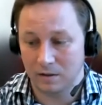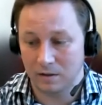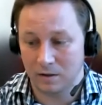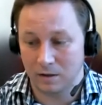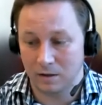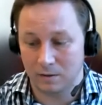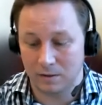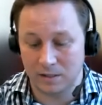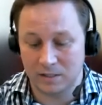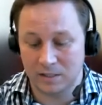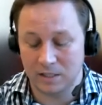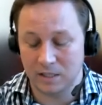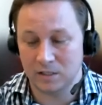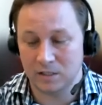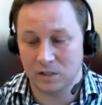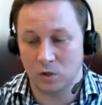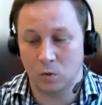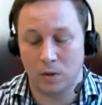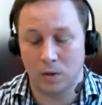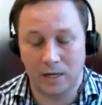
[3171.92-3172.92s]
uh, it
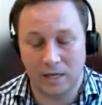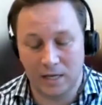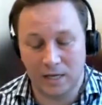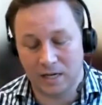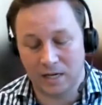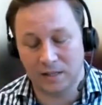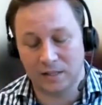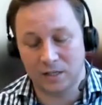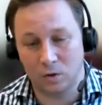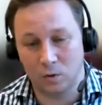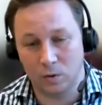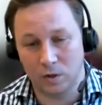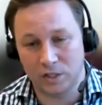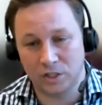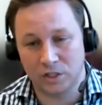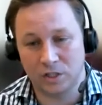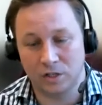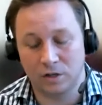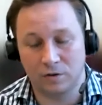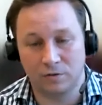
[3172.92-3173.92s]
doesn't quite get at the
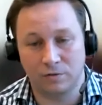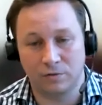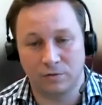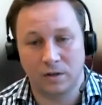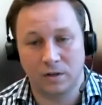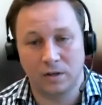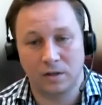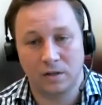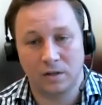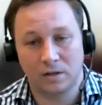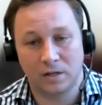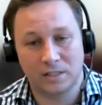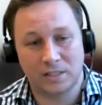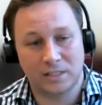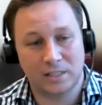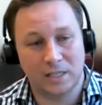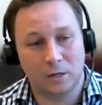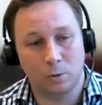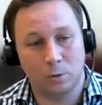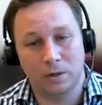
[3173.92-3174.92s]
question of
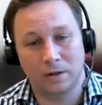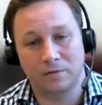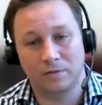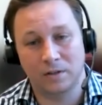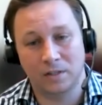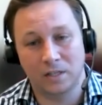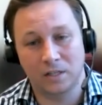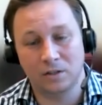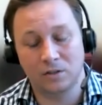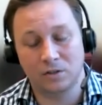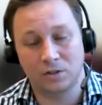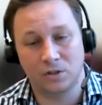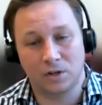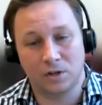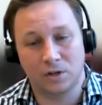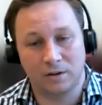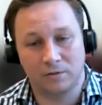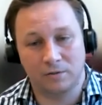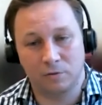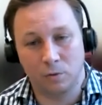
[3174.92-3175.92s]
let's say we have a yield
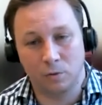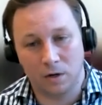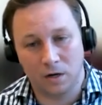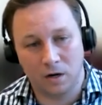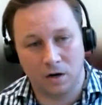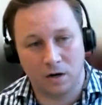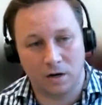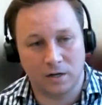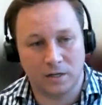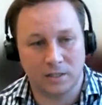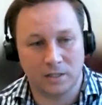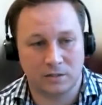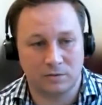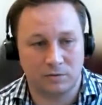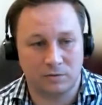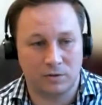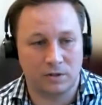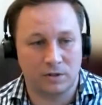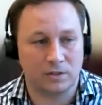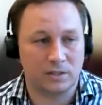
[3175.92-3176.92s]
grade four carcass
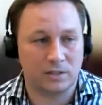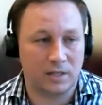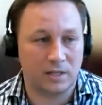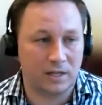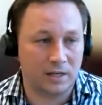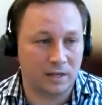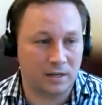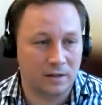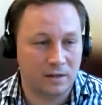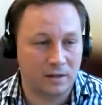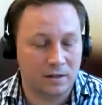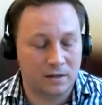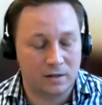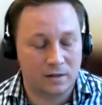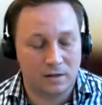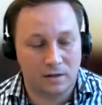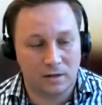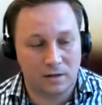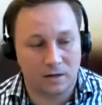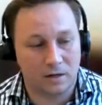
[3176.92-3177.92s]
versus a,
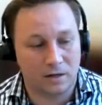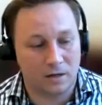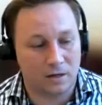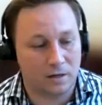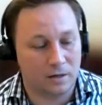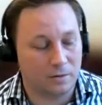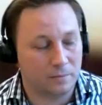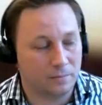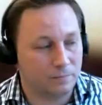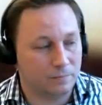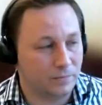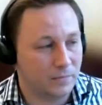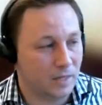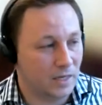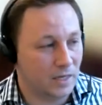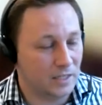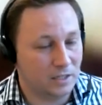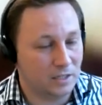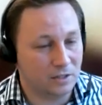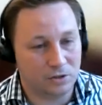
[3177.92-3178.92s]
um,
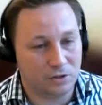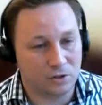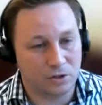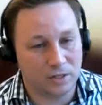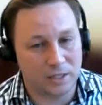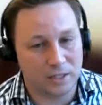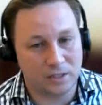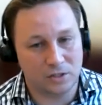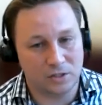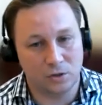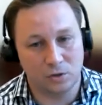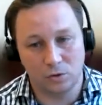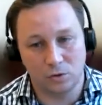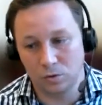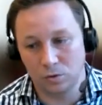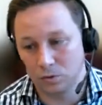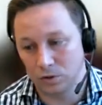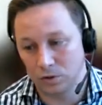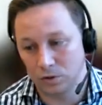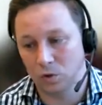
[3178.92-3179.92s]
a yield grade
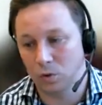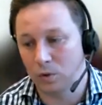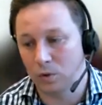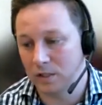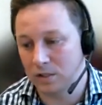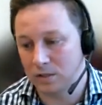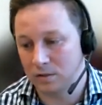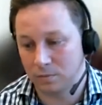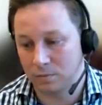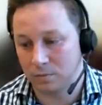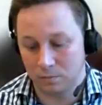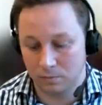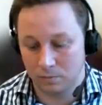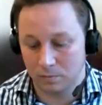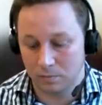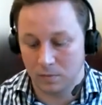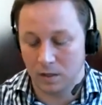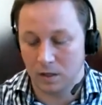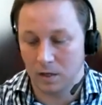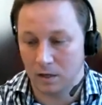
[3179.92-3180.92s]
two choice
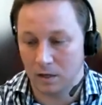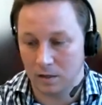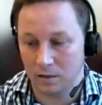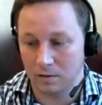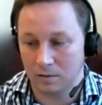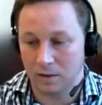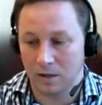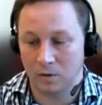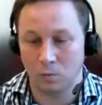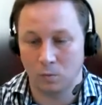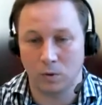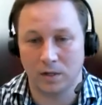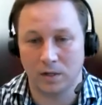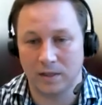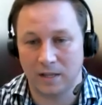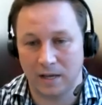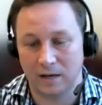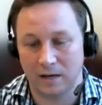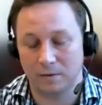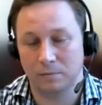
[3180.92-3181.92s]
uh, and what
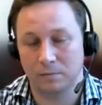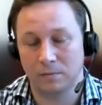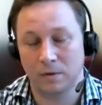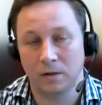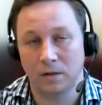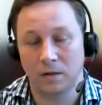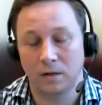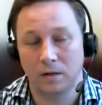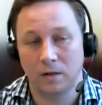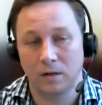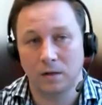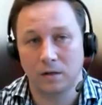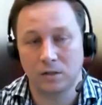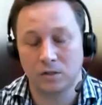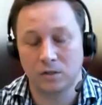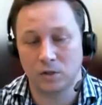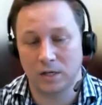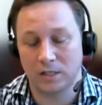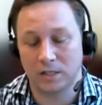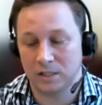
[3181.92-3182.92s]
that
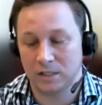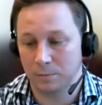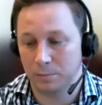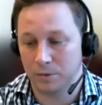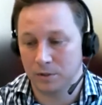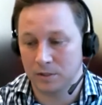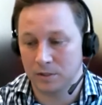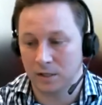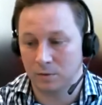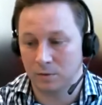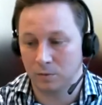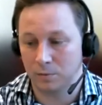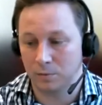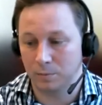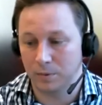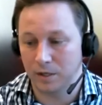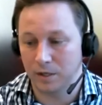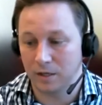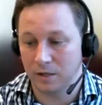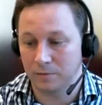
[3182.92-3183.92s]
dressing percent
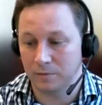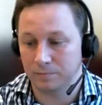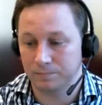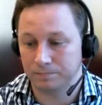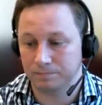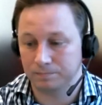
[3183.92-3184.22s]
would be.